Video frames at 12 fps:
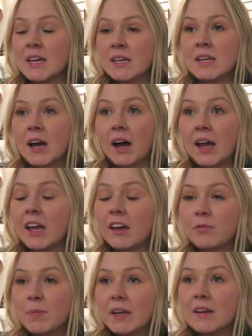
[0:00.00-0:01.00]
and I
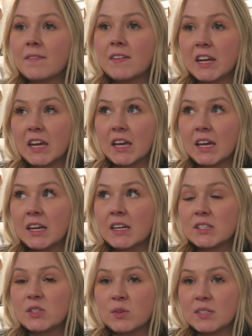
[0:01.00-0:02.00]
have been fitting it in
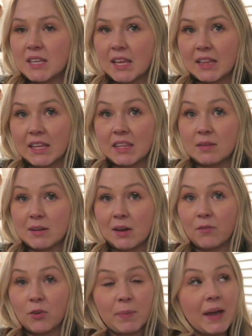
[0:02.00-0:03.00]
as soon as I lay them
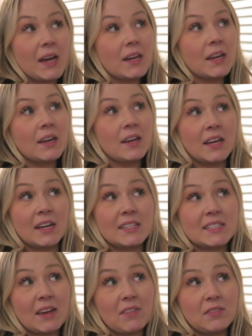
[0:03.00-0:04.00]
down for bed. It
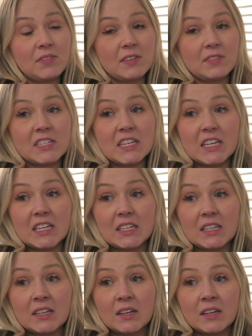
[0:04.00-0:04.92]
is 7:15.